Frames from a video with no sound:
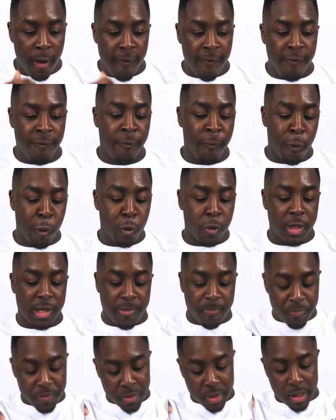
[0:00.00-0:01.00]

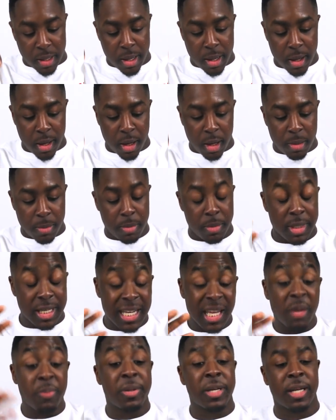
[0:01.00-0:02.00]
fruit, um,
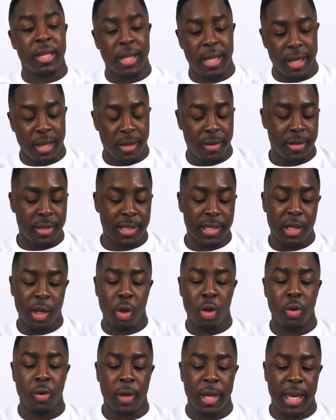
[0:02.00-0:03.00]
typically
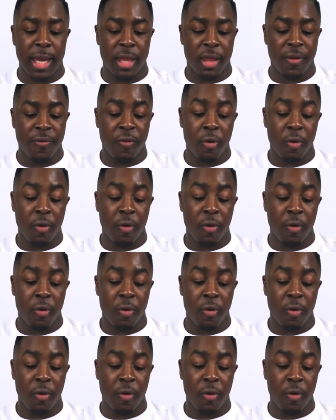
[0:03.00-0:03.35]
still in the